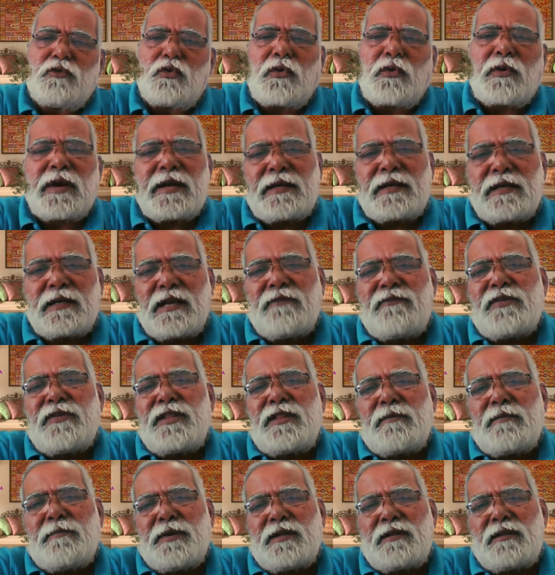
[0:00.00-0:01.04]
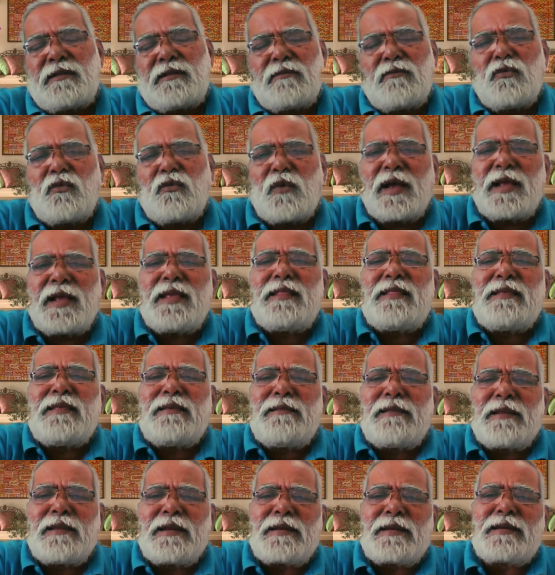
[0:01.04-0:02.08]
rectify the birth. Why this
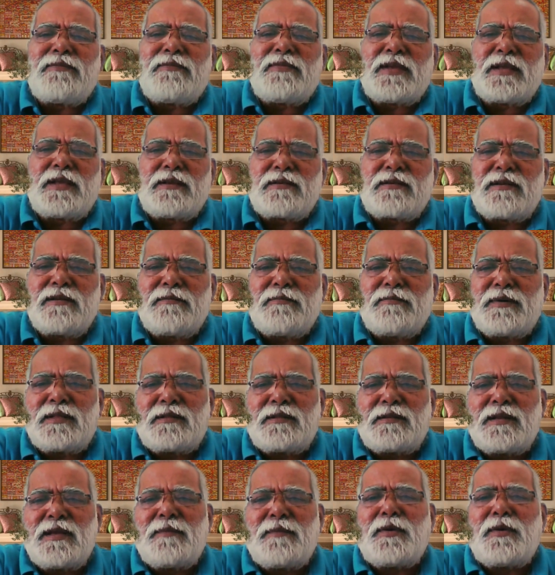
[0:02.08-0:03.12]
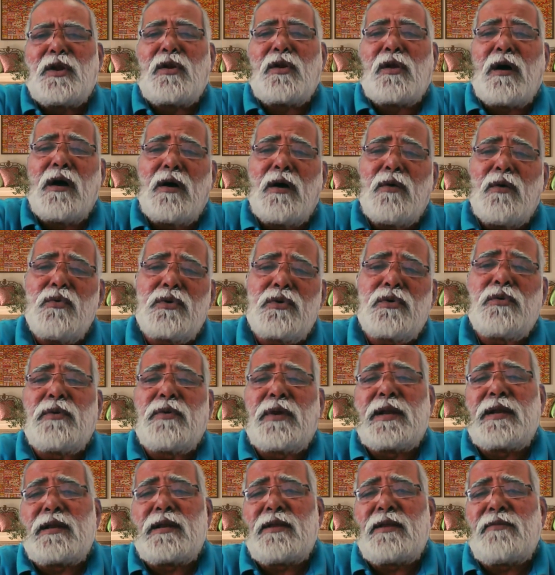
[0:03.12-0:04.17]
rectification of birth time, or how to
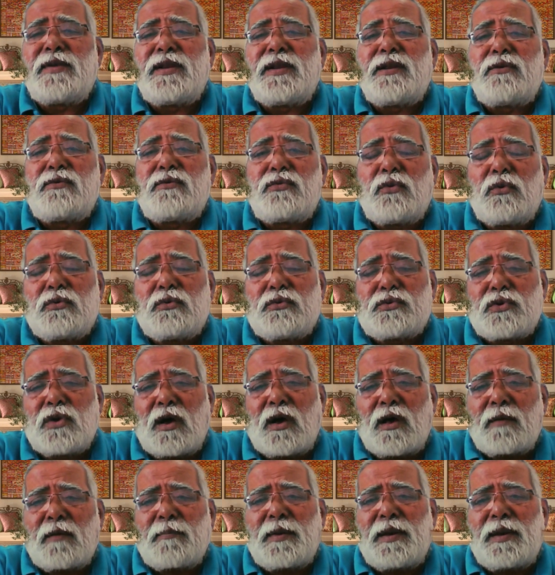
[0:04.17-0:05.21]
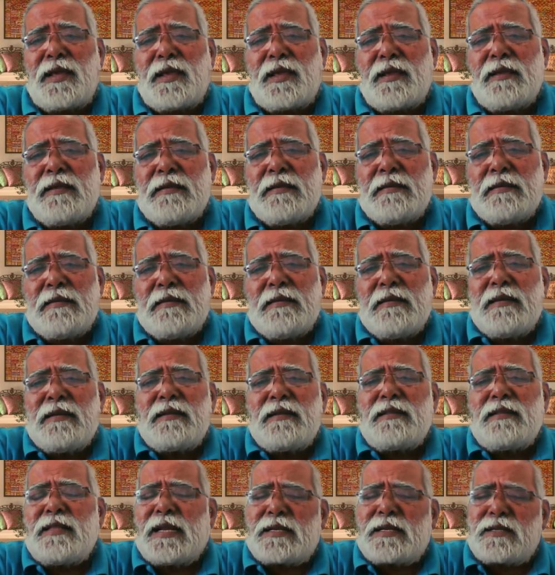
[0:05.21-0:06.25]
rectify it so sharply?
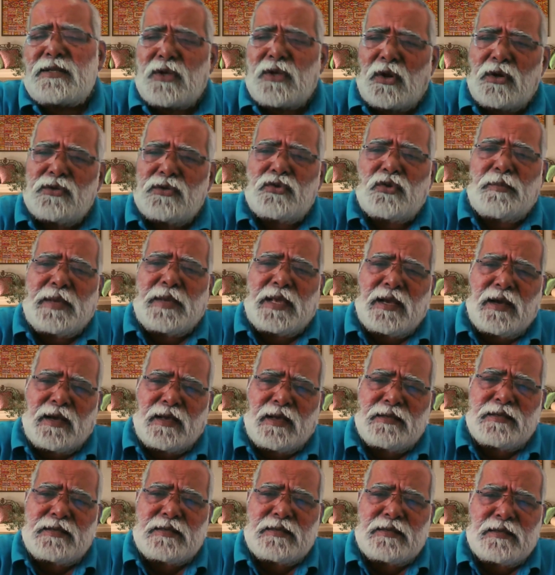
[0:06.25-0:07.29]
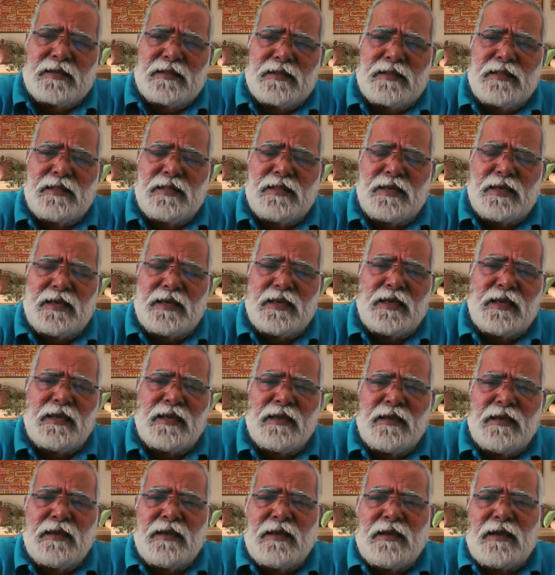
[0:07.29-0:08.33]
That's also because the
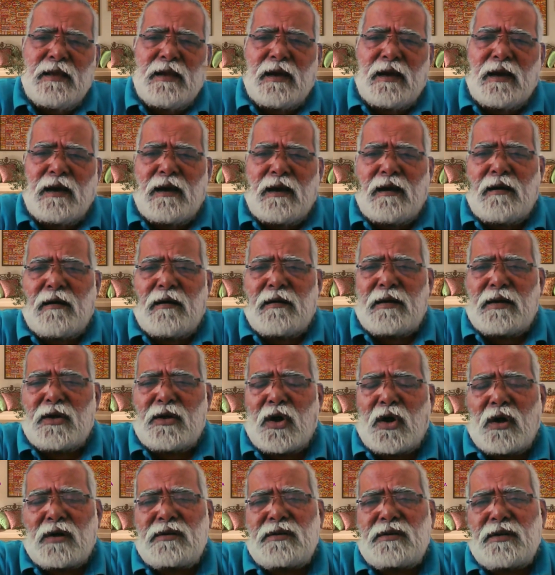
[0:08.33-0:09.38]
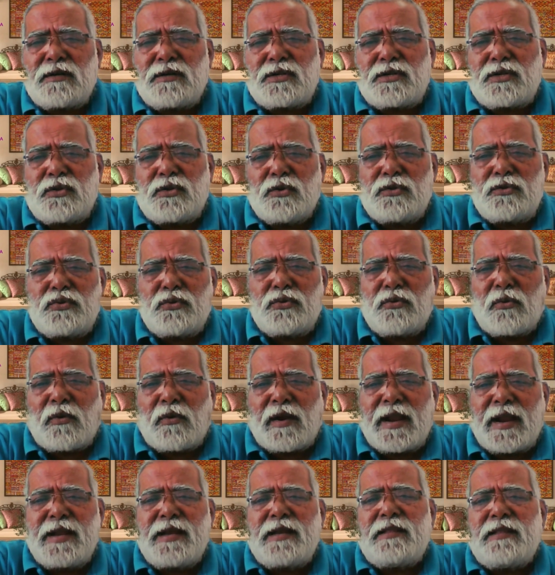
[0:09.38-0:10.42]
doctors, those who
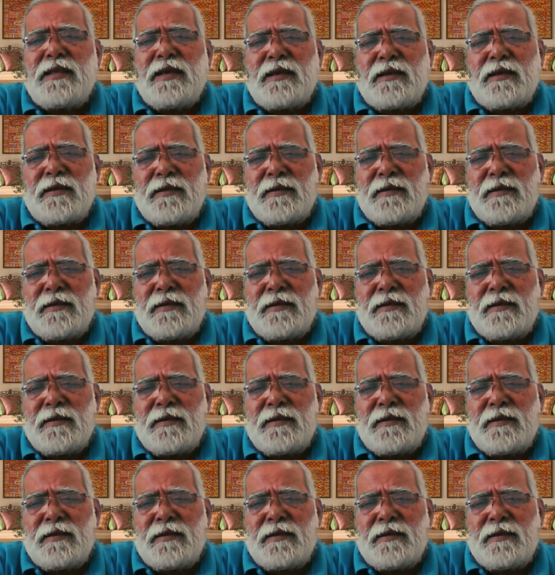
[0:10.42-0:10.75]
write the